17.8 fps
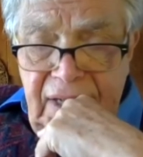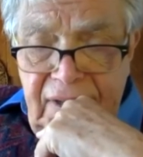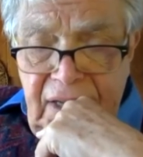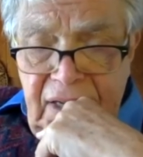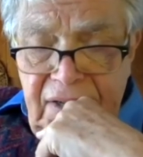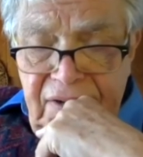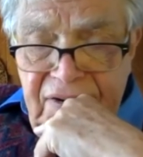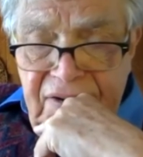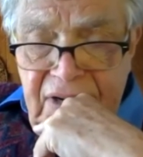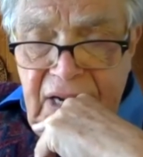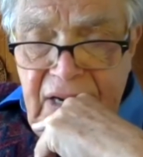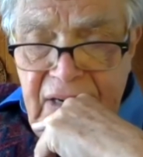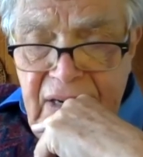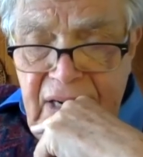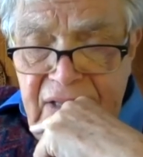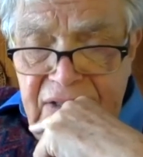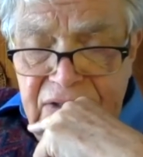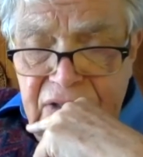and the
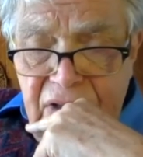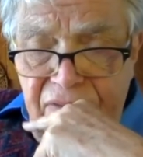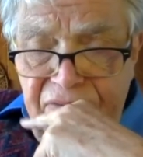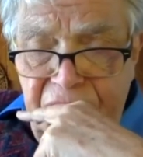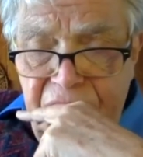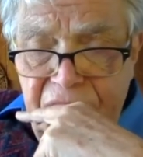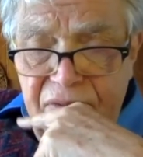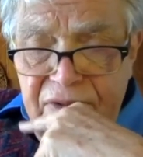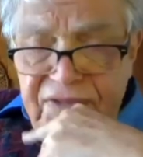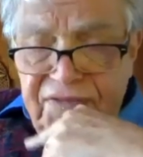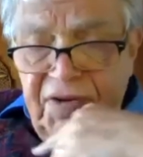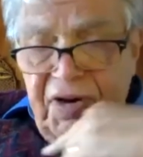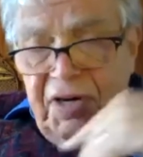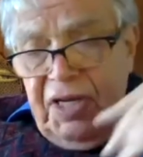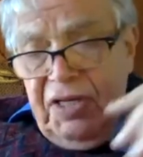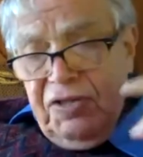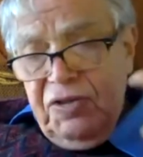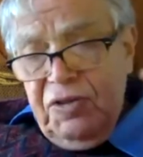internet and so forth was
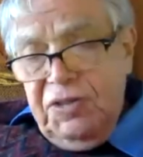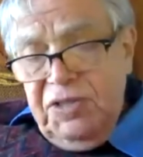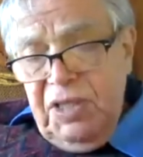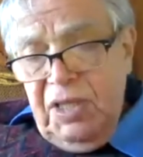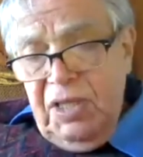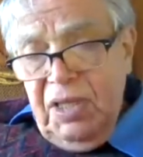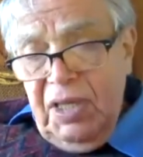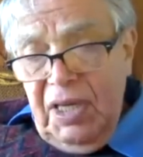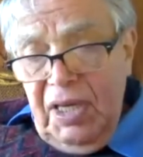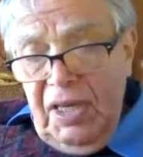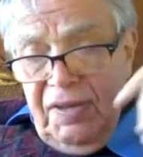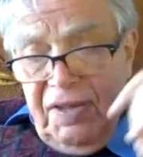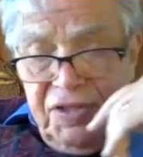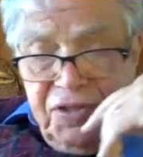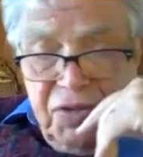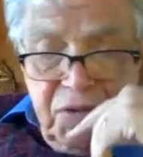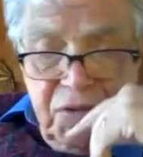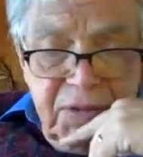very interesting in
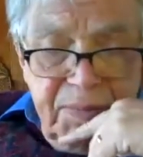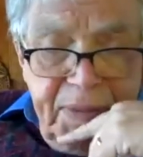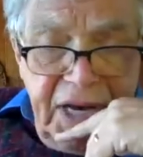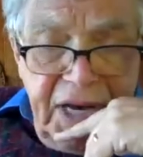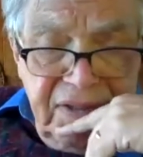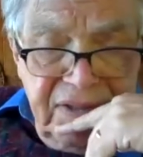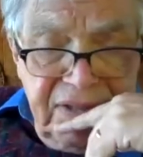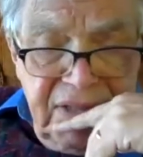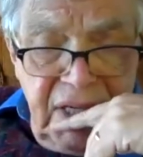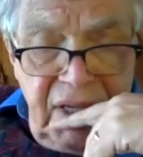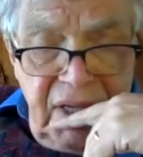this respect.